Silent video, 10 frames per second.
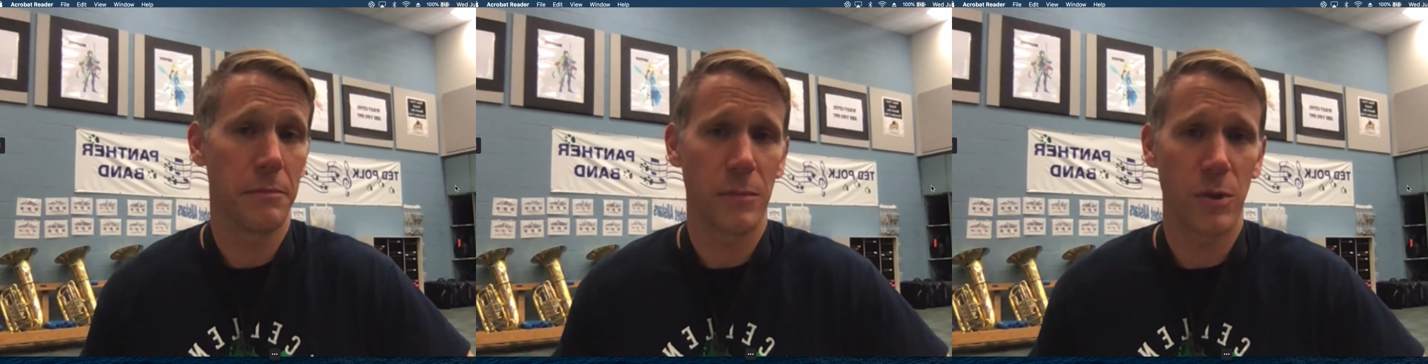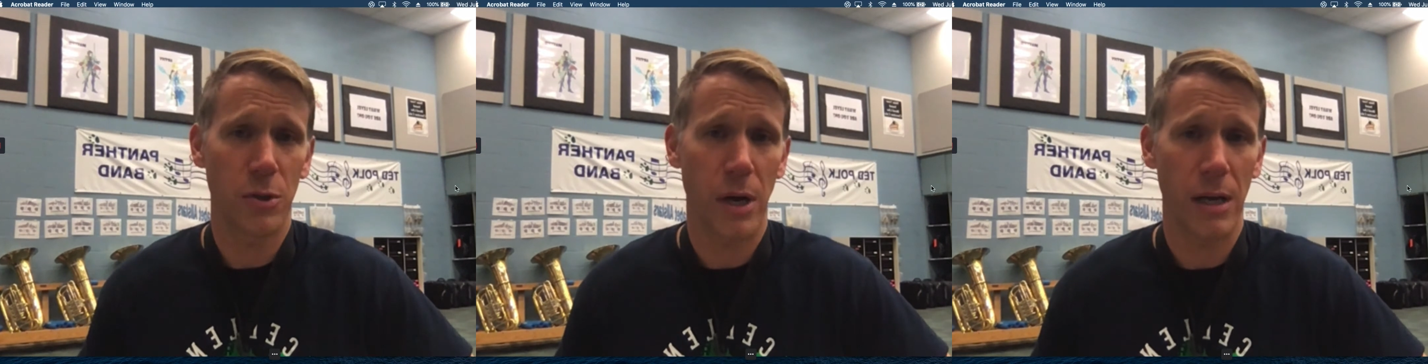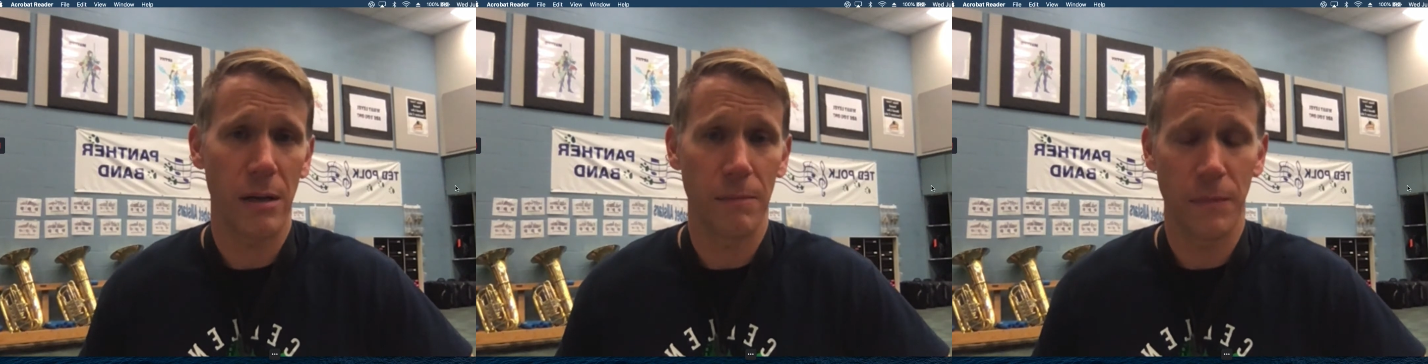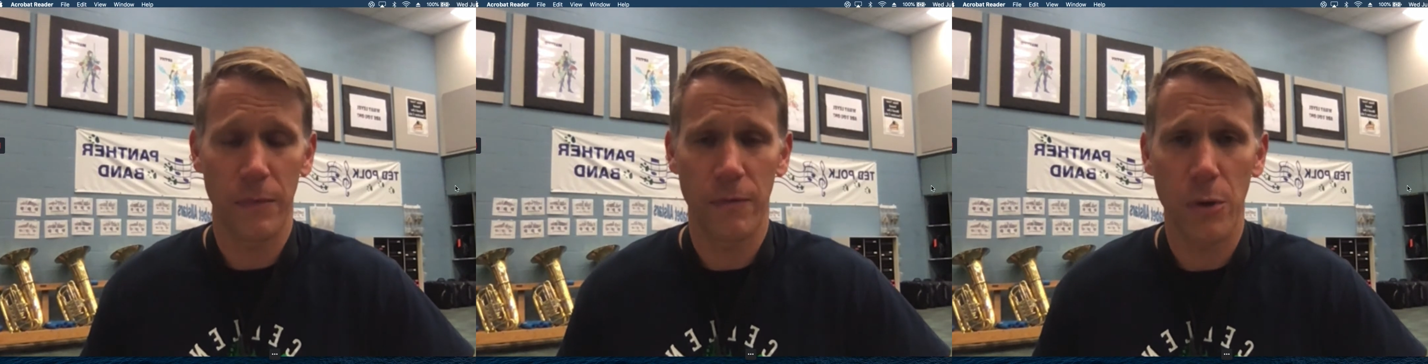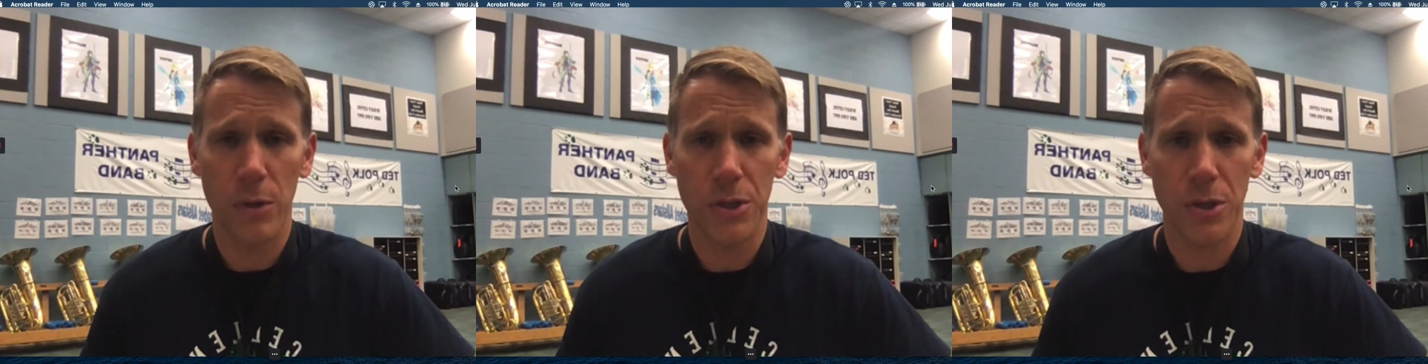try to
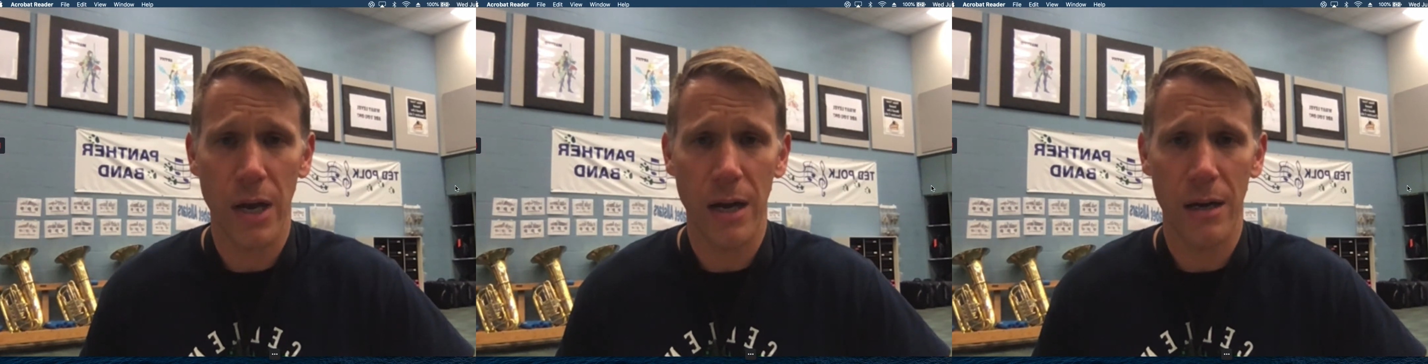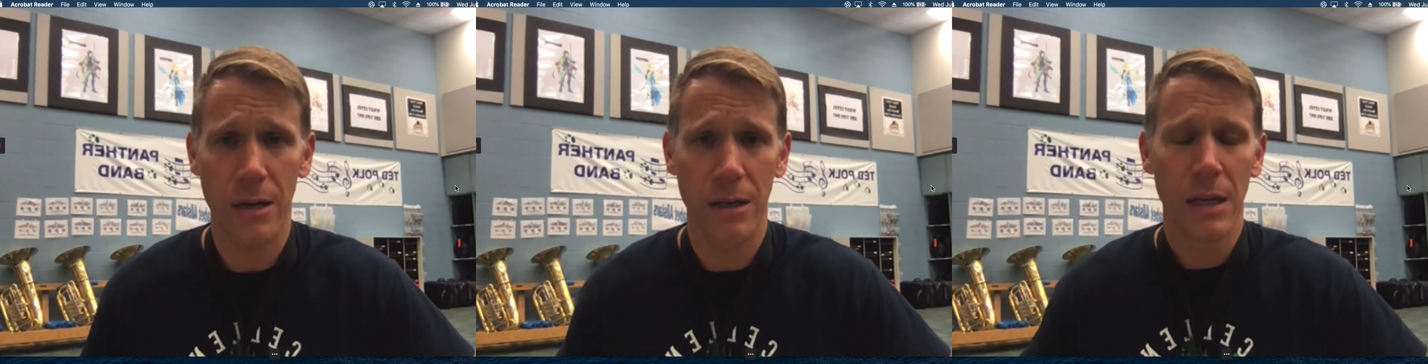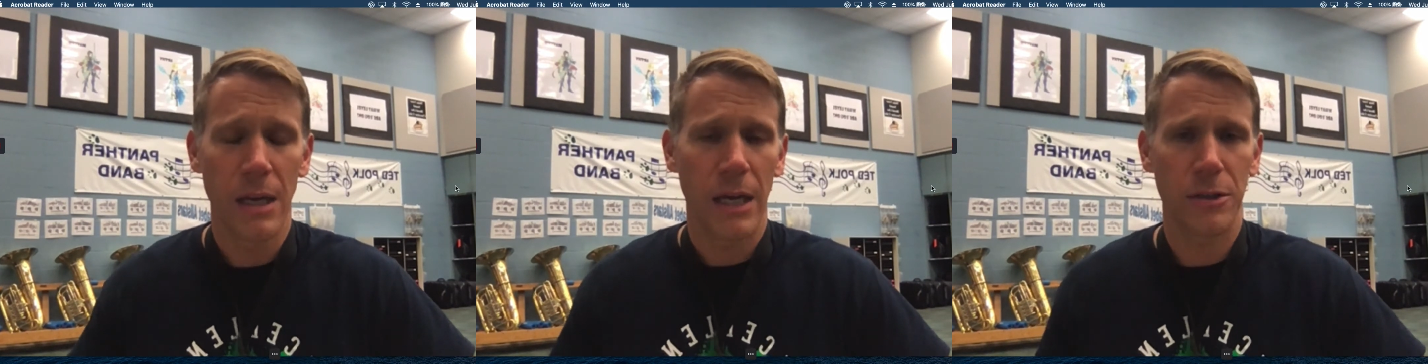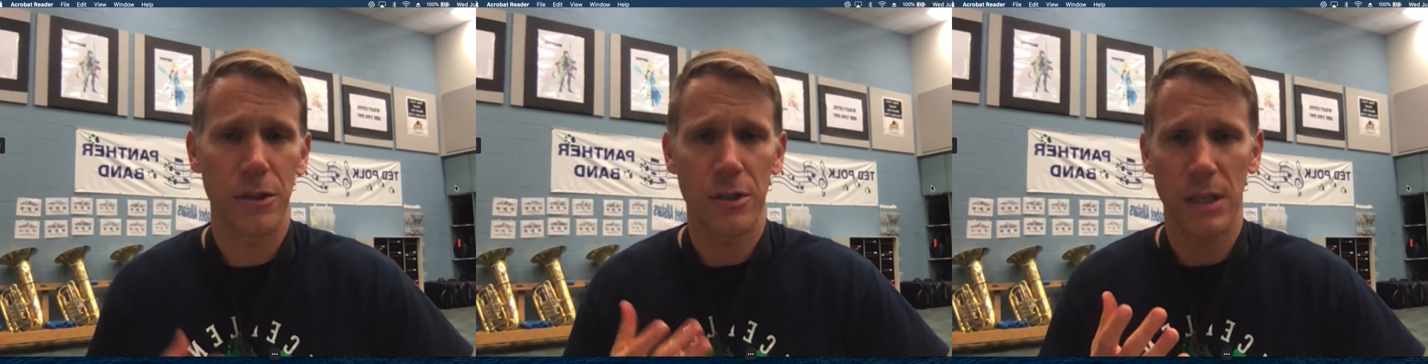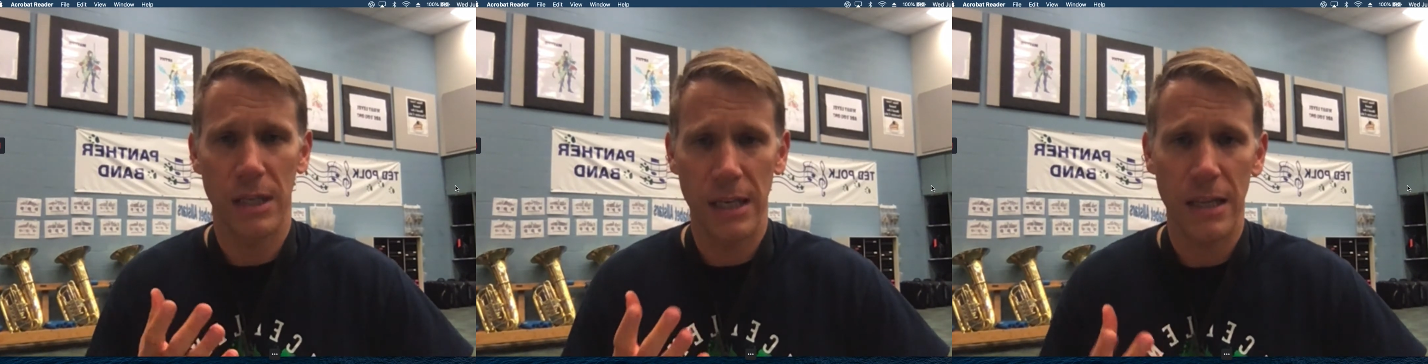focus your air and just
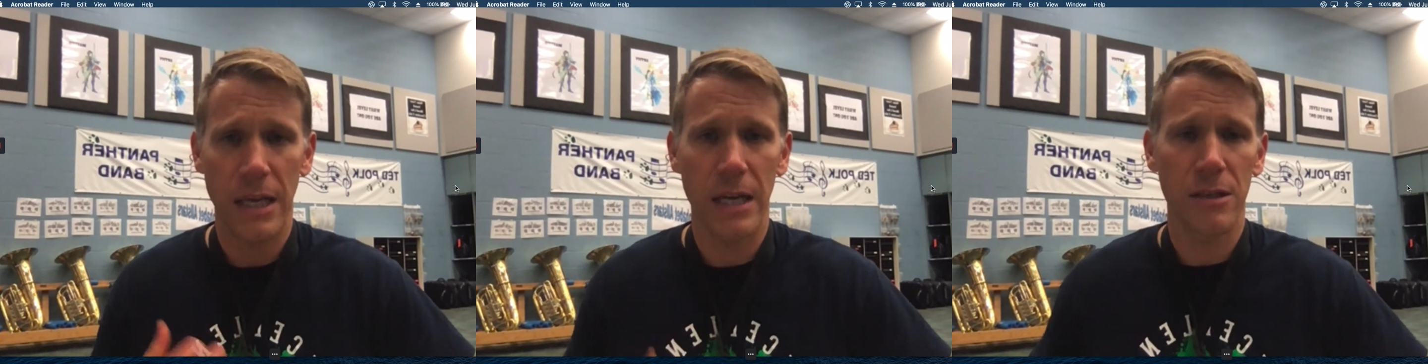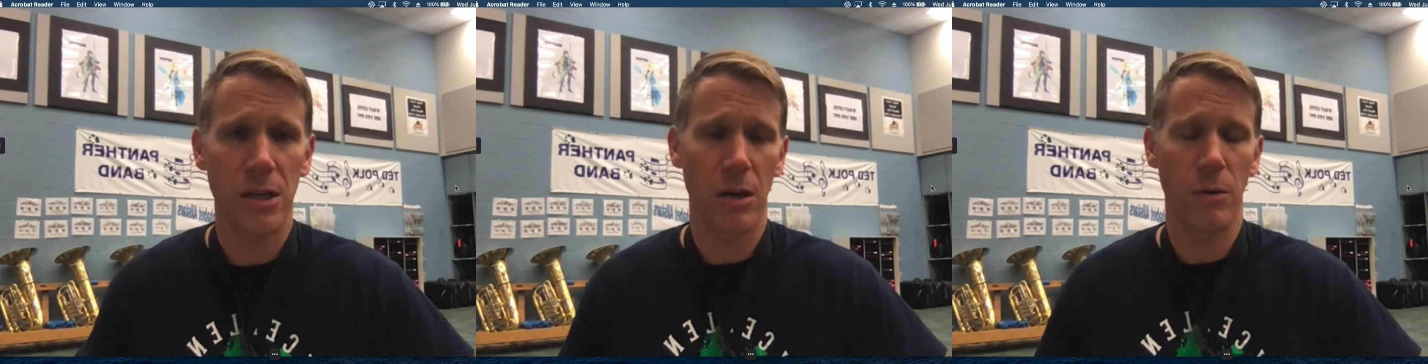get things going.